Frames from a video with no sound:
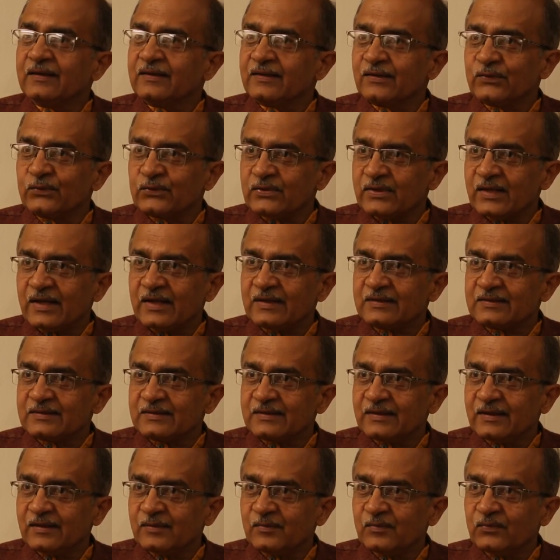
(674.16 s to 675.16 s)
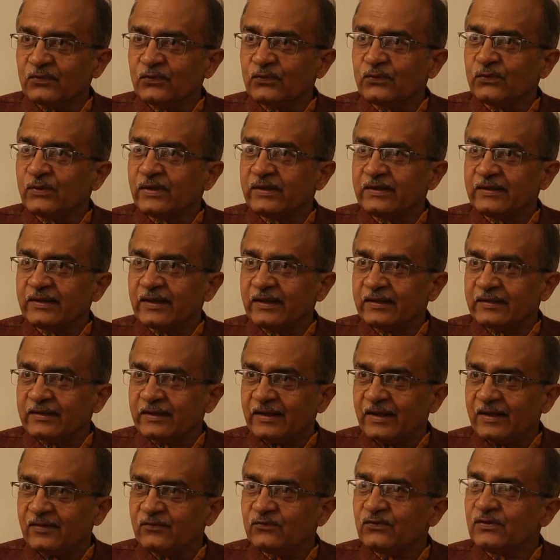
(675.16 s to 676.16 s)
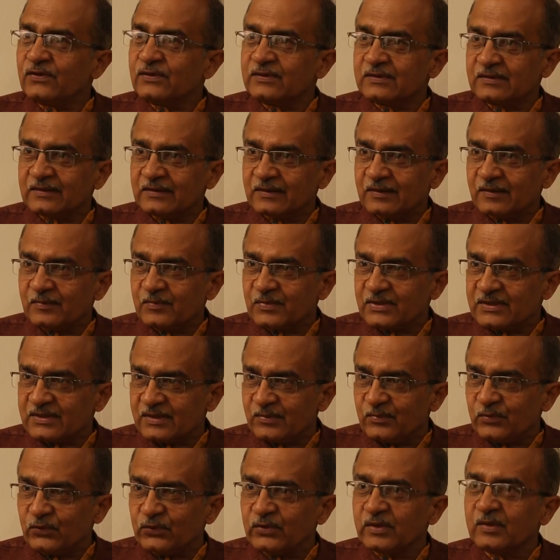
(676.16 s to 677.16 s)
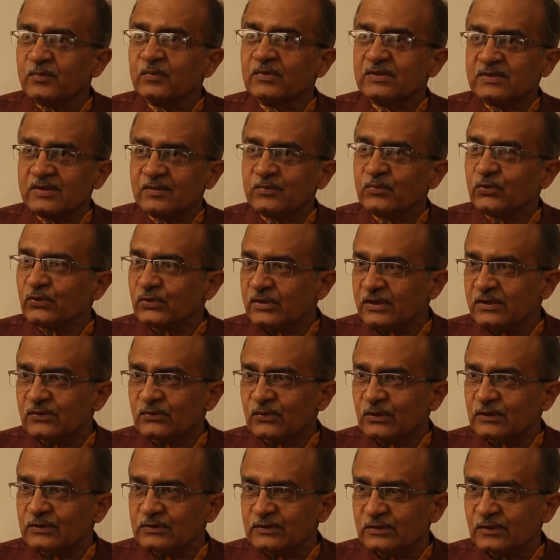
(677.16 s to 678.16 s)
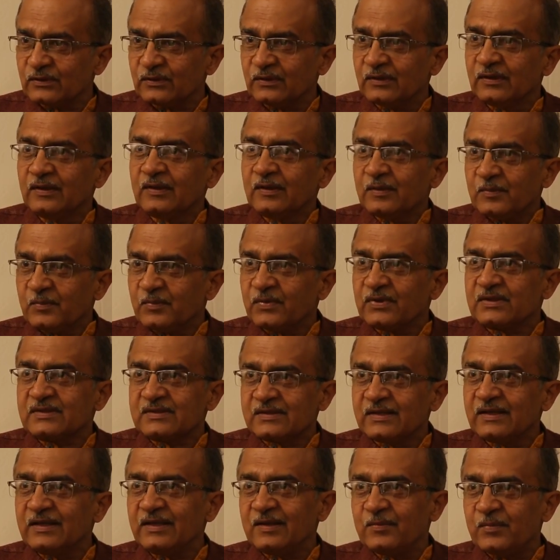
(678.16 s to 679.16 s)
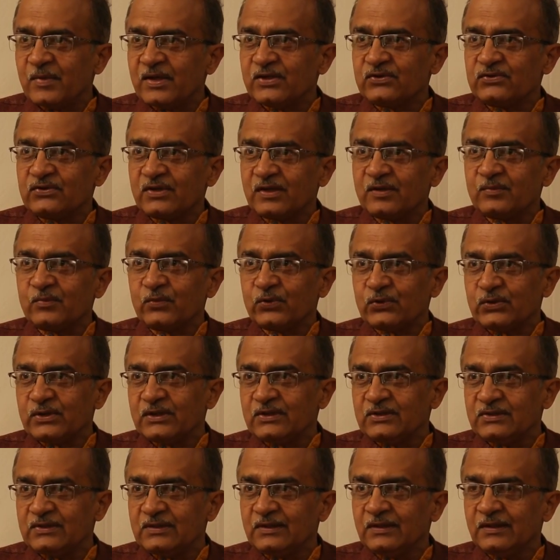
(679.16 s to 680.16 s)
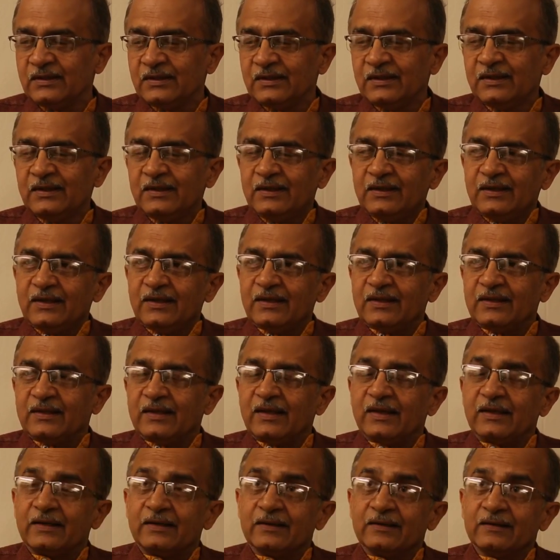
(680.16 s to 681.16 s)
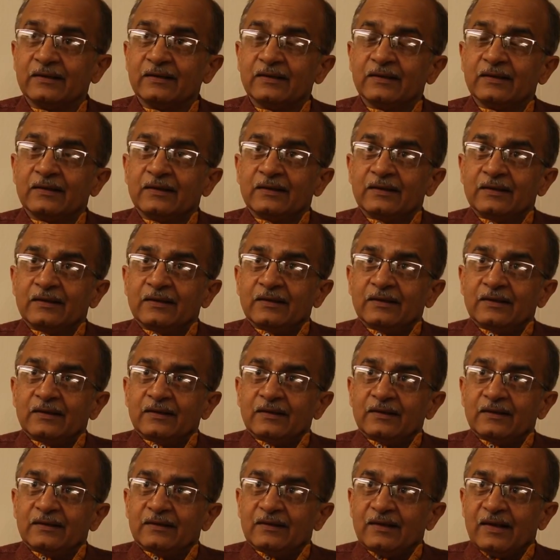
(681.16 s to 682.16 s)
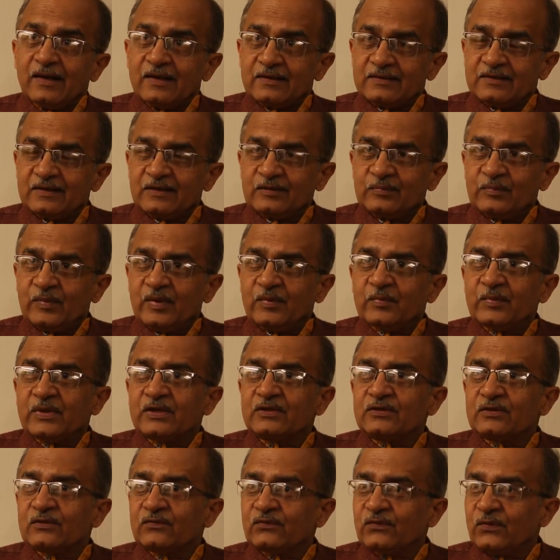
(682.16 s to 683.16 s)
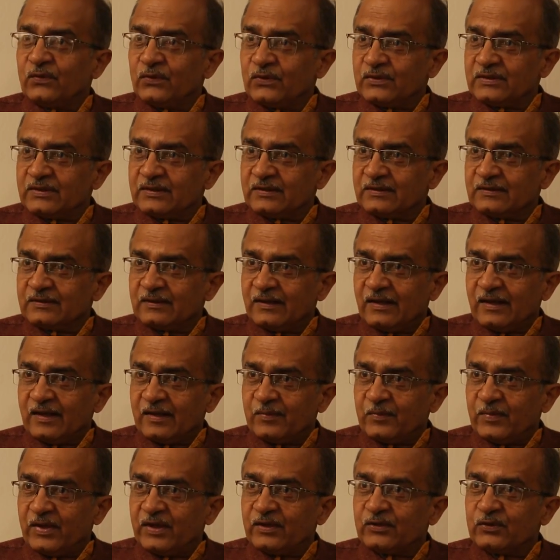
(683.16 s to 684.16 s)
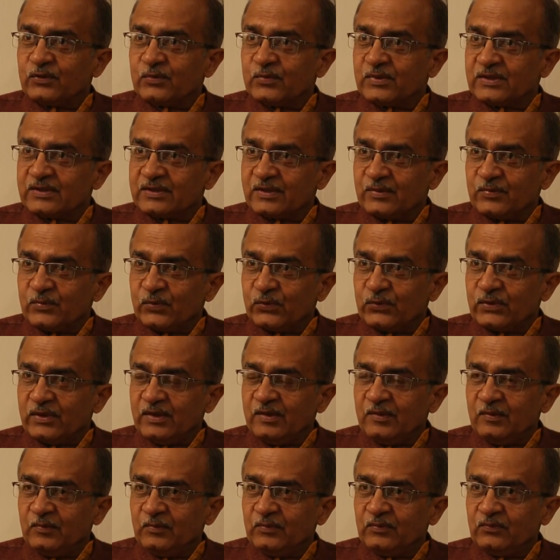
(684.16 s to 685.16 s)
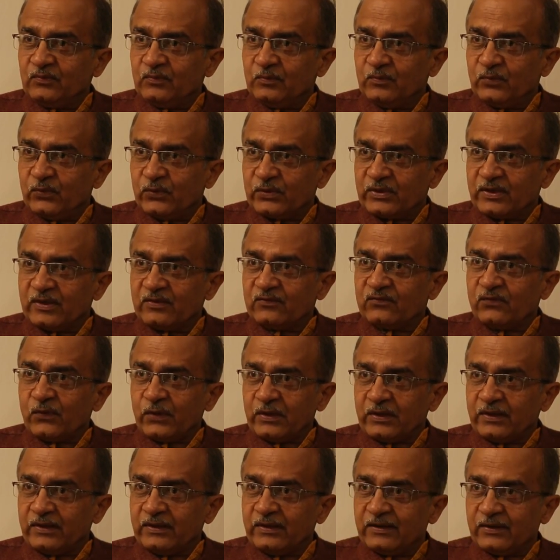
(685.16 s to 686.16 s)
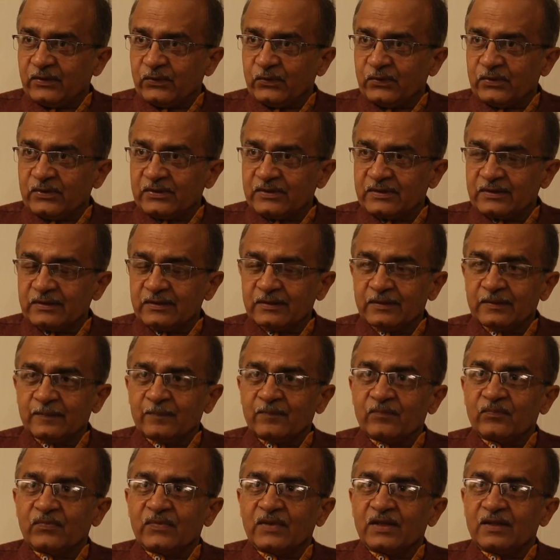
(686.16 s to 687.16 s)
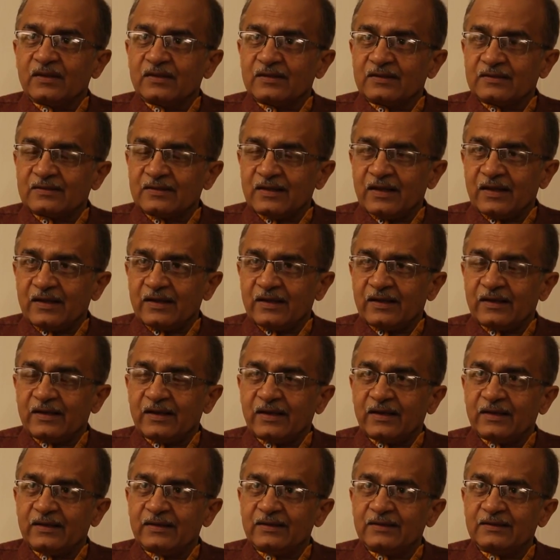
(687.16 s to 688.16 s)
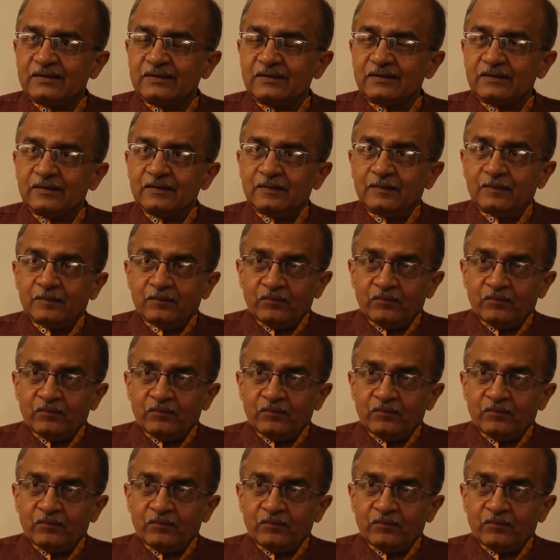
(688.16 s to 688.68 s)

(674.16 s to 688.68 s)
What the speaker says: and the Gujarat CM who at that time was Mr. Modi. Mr. Modi is also personally mentioned, Modi ji, in that. Largest payments, of course, are made to Mr. Modi, more than 40 crores in the Sahara Dairies.